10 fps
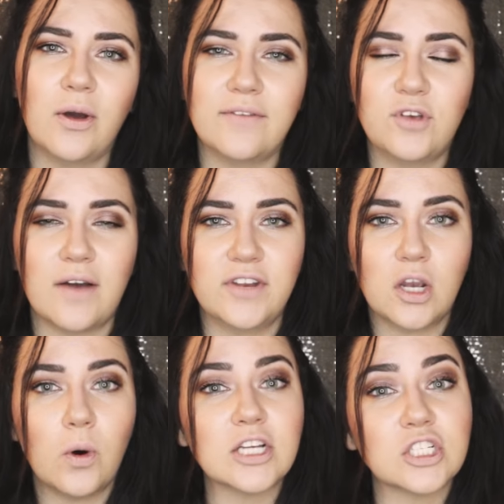And if you have
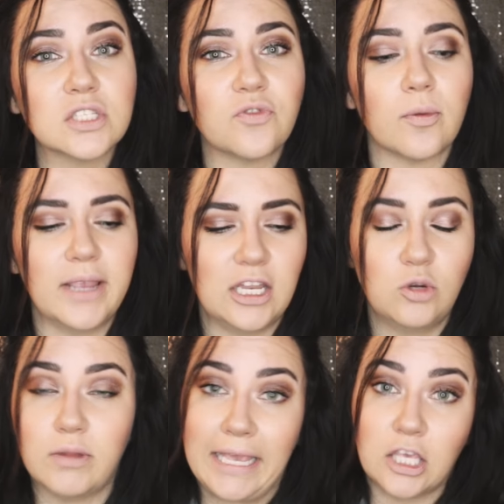any questions for me and
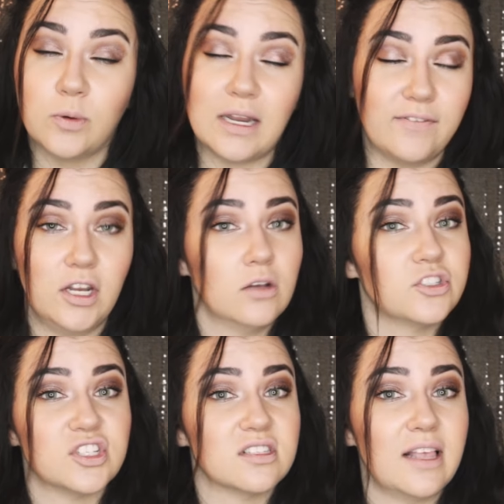you like Q&A
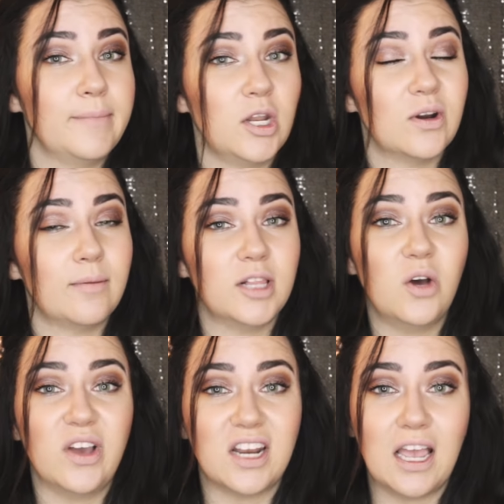videos, just let me know down
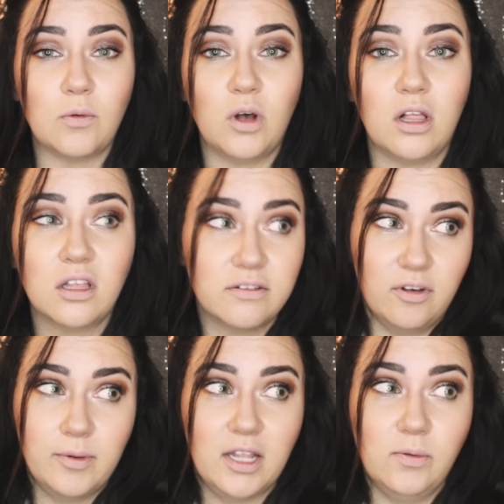below and I will
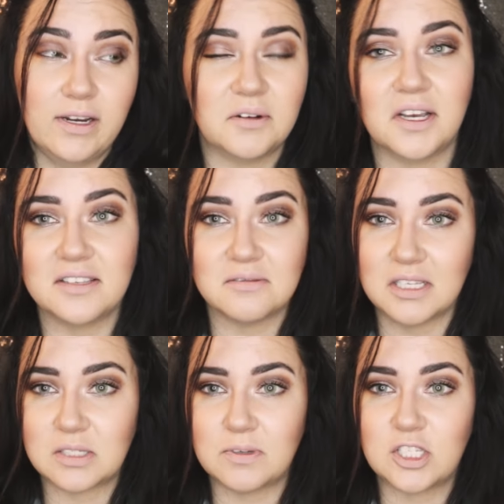film another one, because
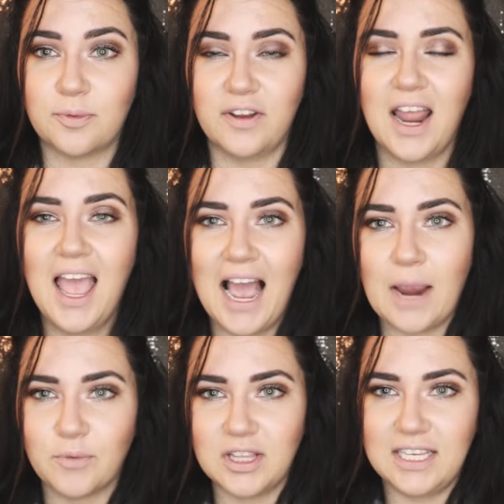this was super fun.
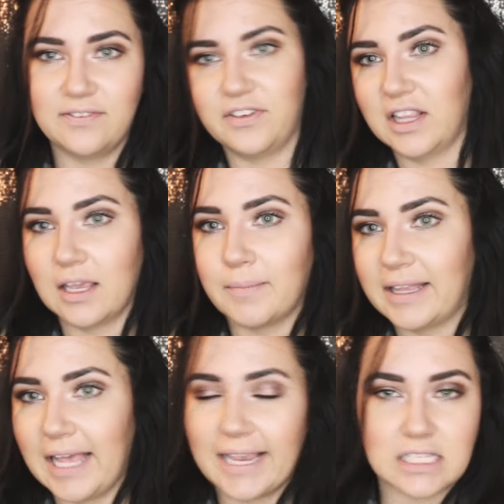I'm really feeling
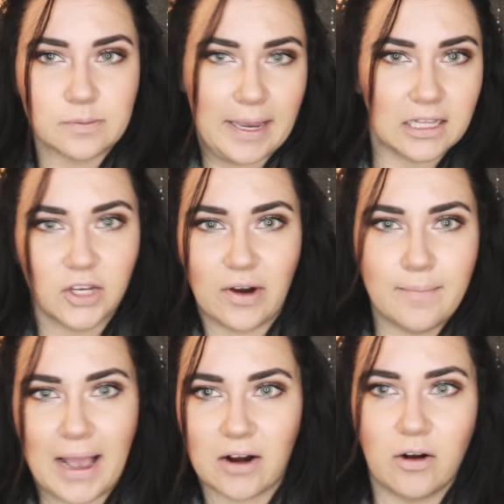my like spangly
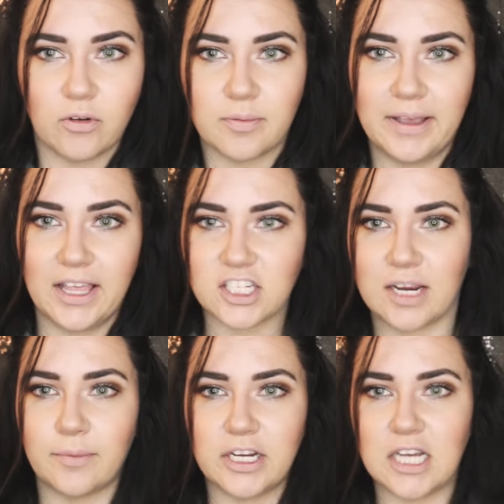gray background with my like
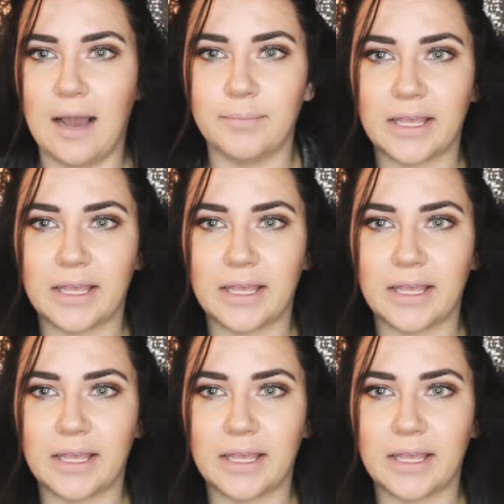chambray top.